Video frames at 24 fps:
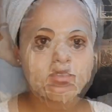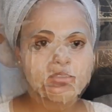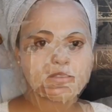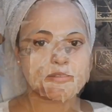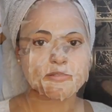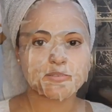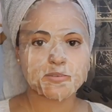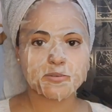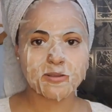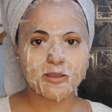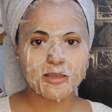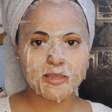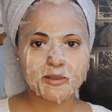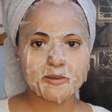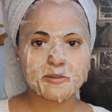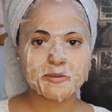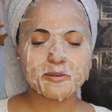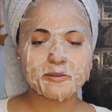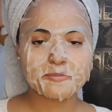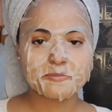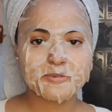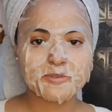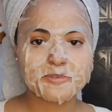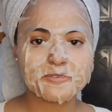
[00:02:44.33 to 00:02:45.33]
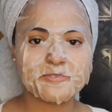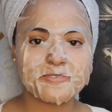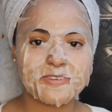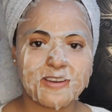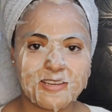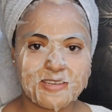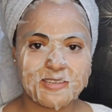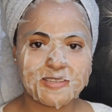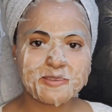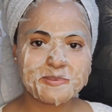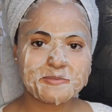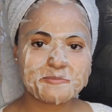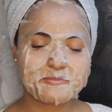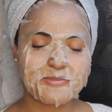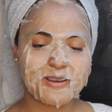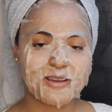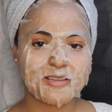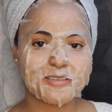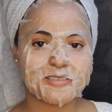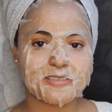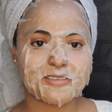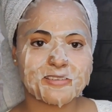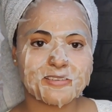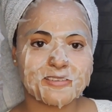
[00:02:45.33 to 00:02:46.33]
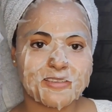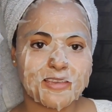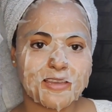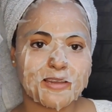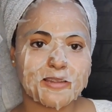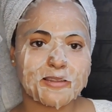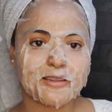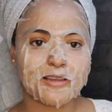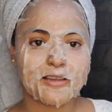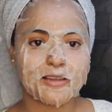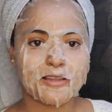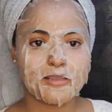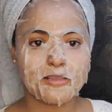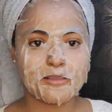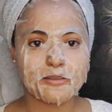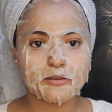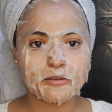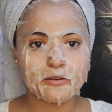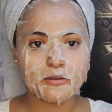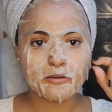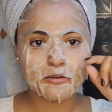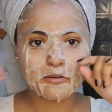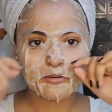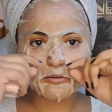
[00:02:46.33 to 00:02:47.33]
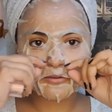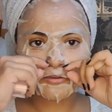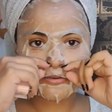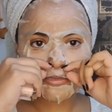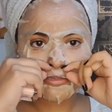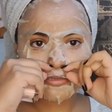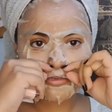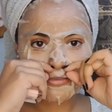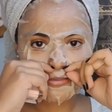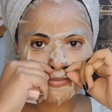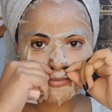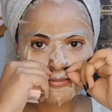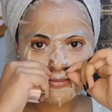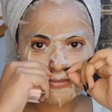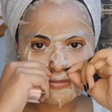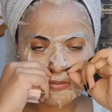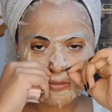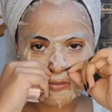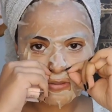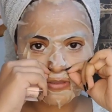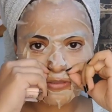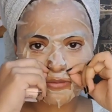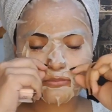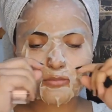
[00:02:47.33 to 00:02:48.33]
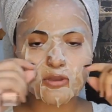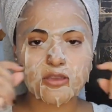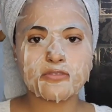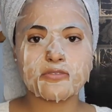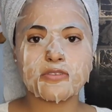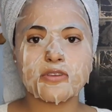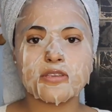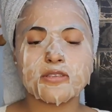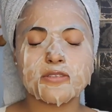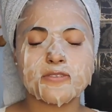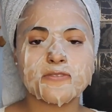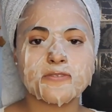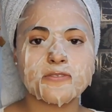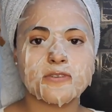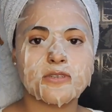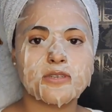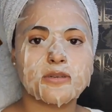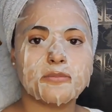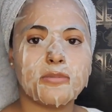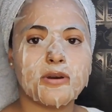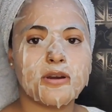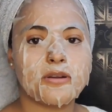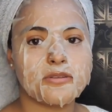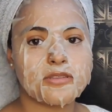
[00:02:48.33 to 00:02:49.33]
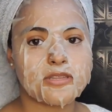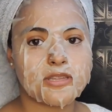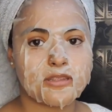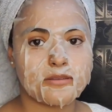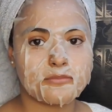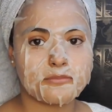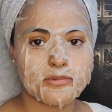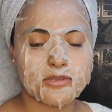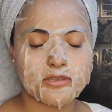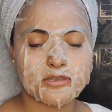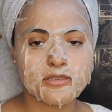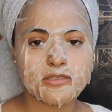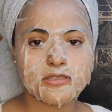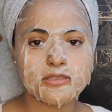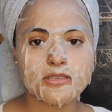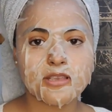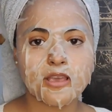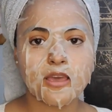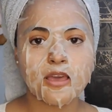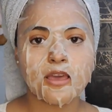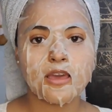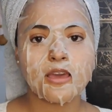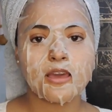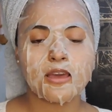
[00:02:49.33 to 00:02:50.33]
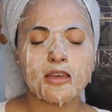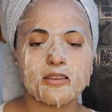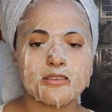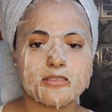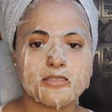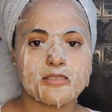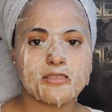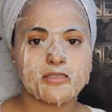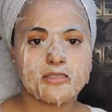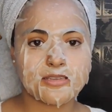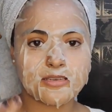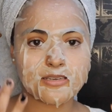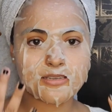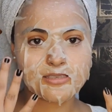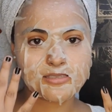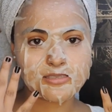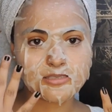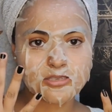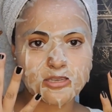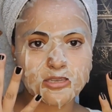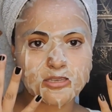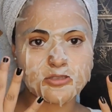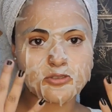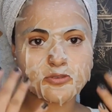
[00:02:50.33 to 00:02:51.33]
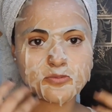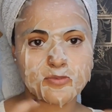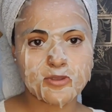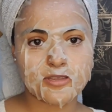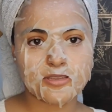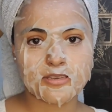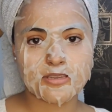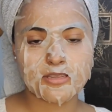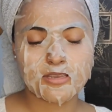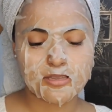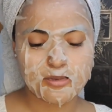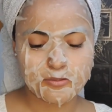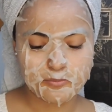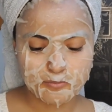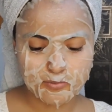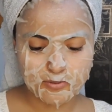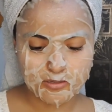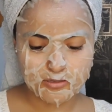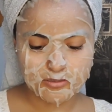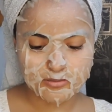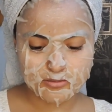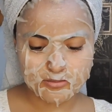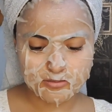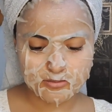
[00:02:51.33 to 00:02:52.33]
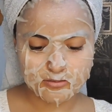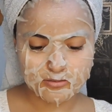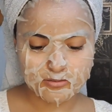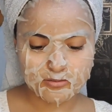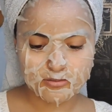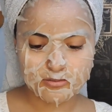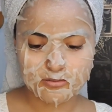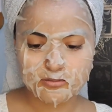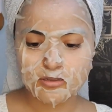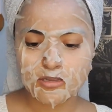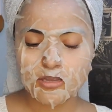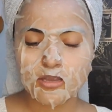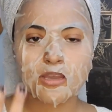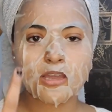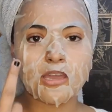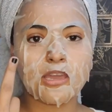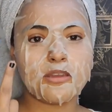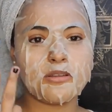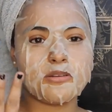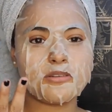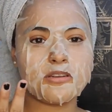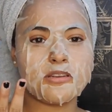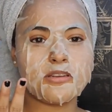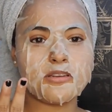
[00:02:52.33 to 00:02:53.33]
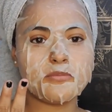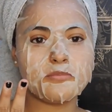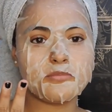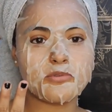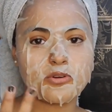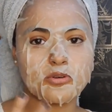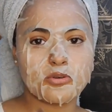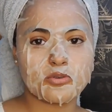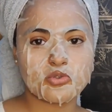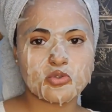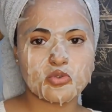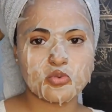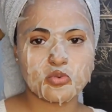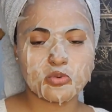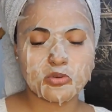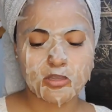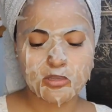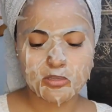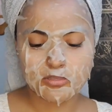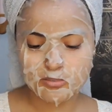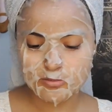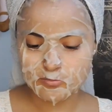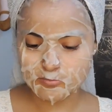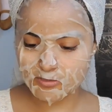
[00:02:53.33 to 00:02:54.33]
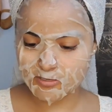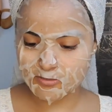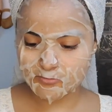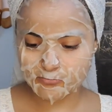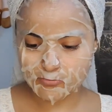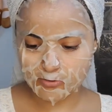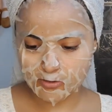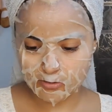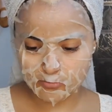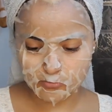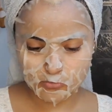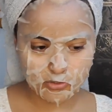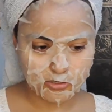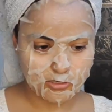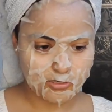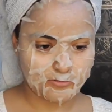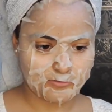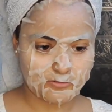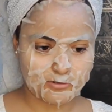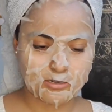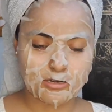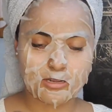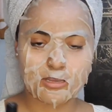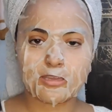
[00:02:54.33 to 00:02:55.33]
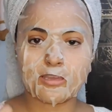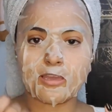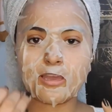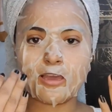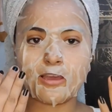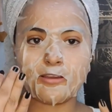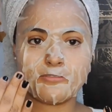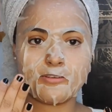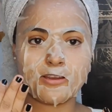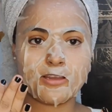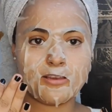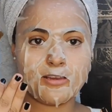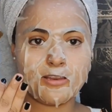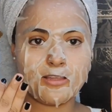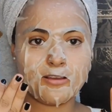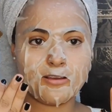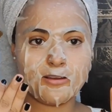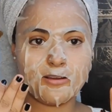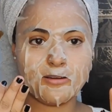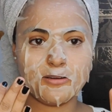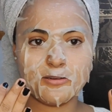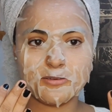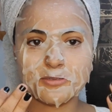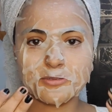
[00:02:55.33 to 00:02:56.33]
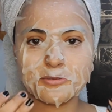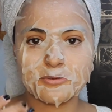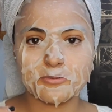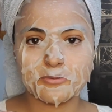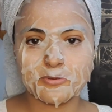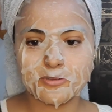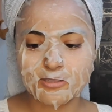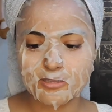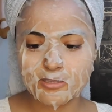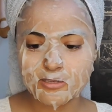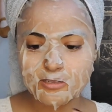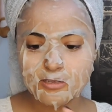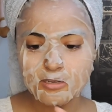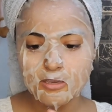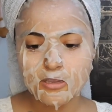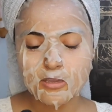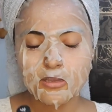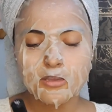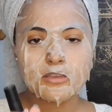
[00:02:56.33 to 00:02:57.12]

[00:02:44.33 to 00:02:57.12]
So I look a bit funny, but I'll let it sit on my face for about 10 minutes. Until then, I'll change my nail paint. I already broke two nails, but fine, whatever I have, I'll do with it.